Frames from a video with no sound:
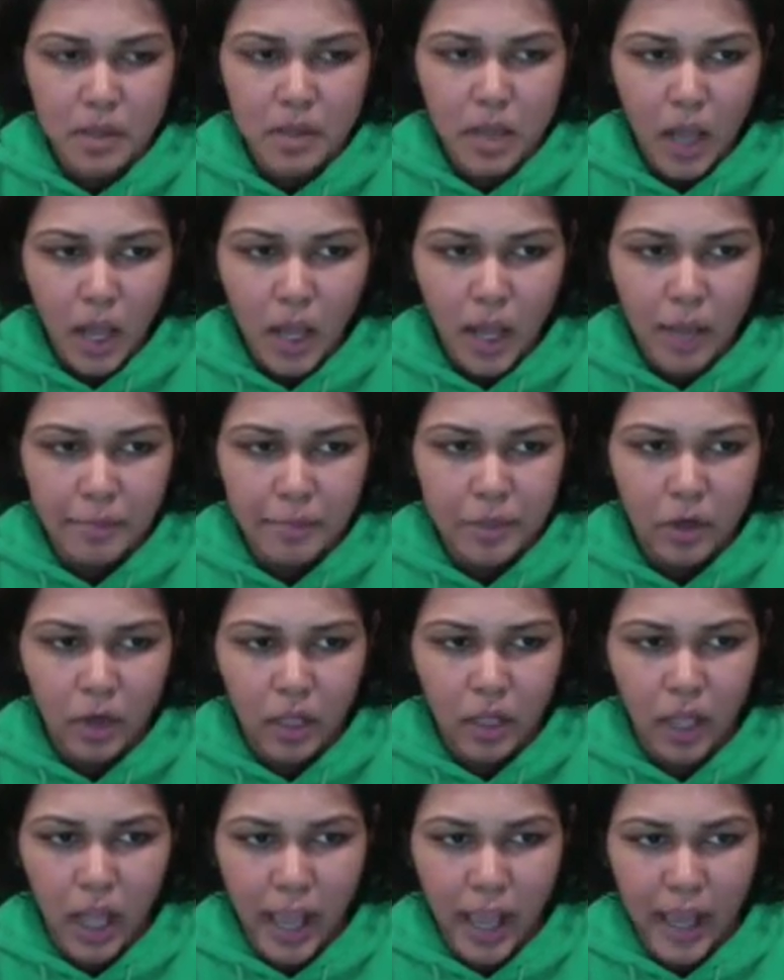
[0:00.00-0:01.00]
um, you
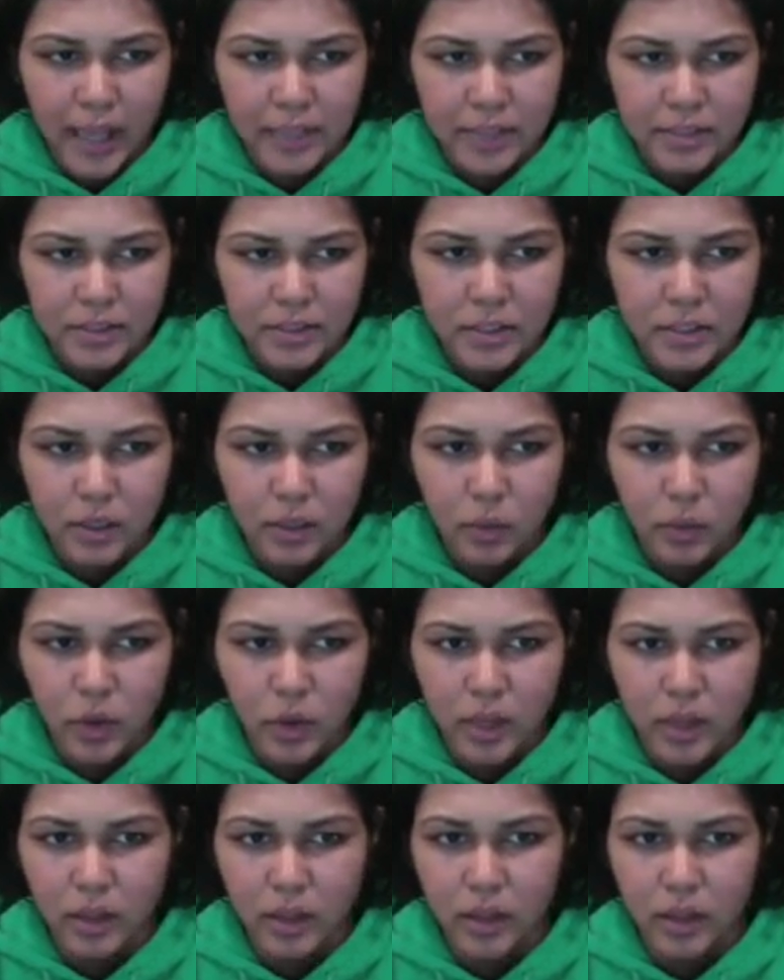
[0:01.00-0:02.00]
know I'll ask
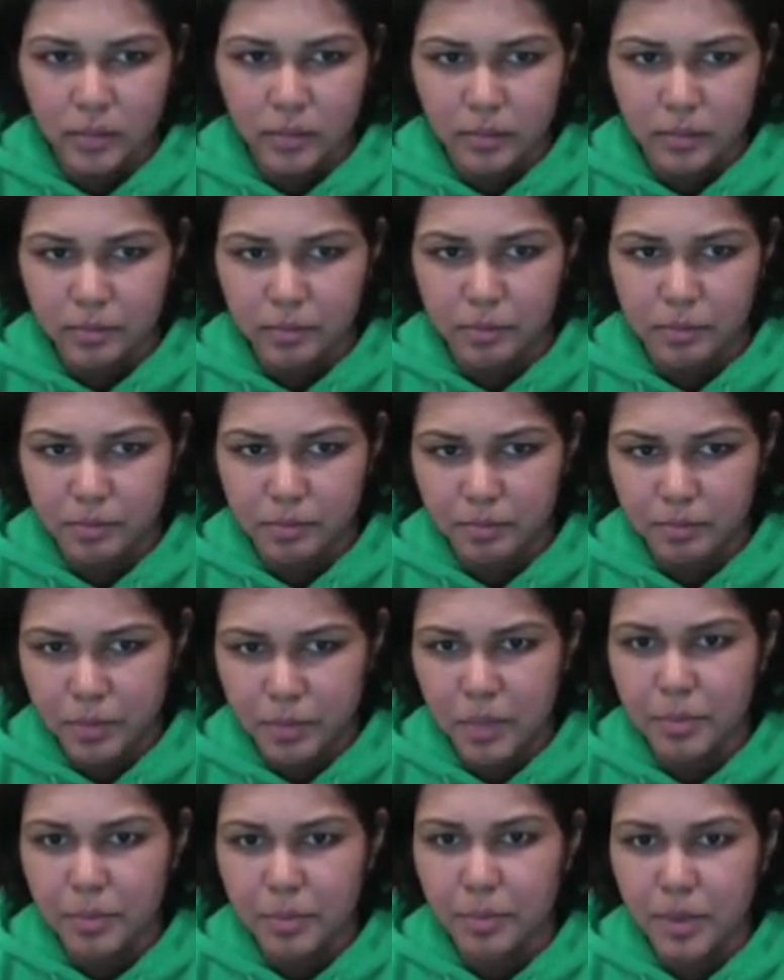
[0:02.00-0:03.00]
one of the
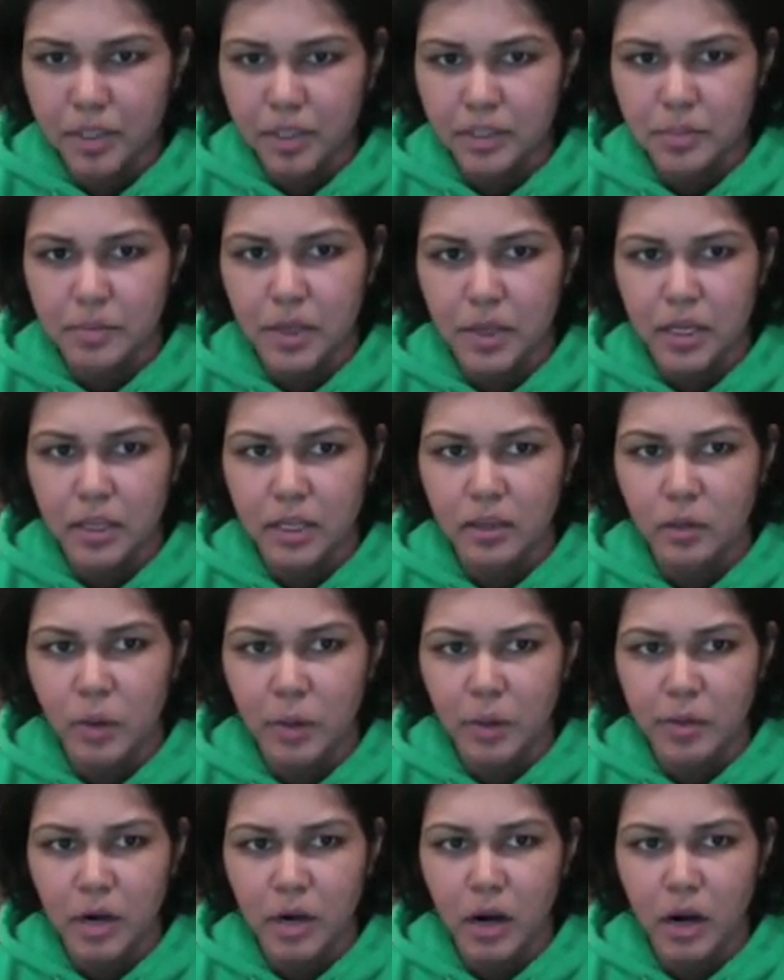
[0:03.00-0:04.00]
people participating in the
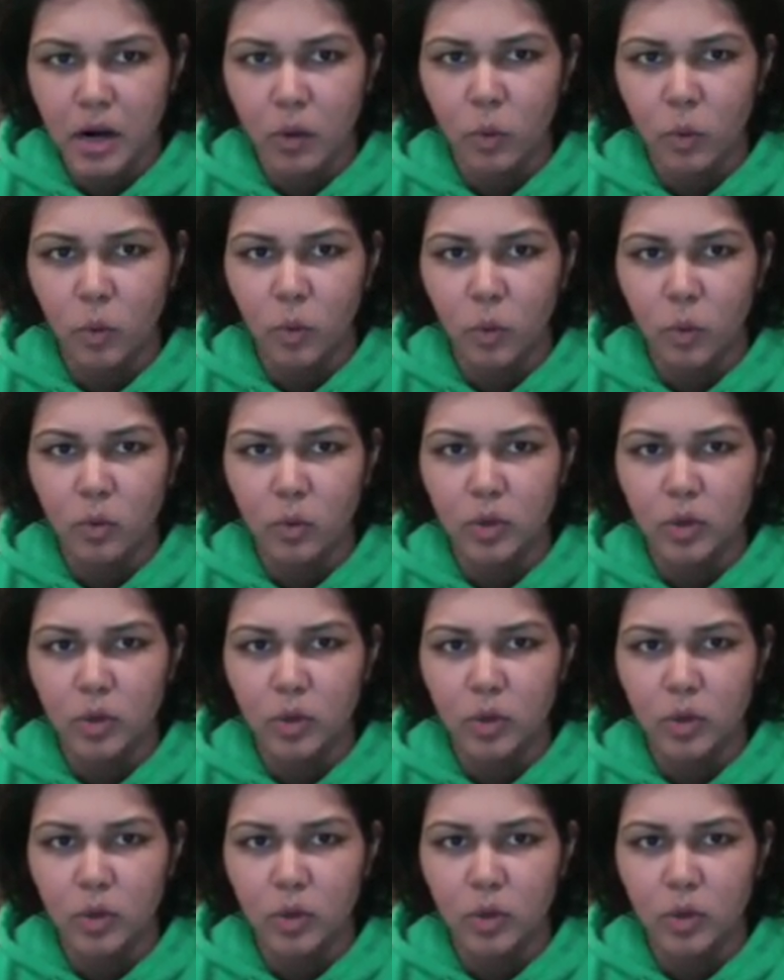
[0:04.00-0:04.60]
webinar, you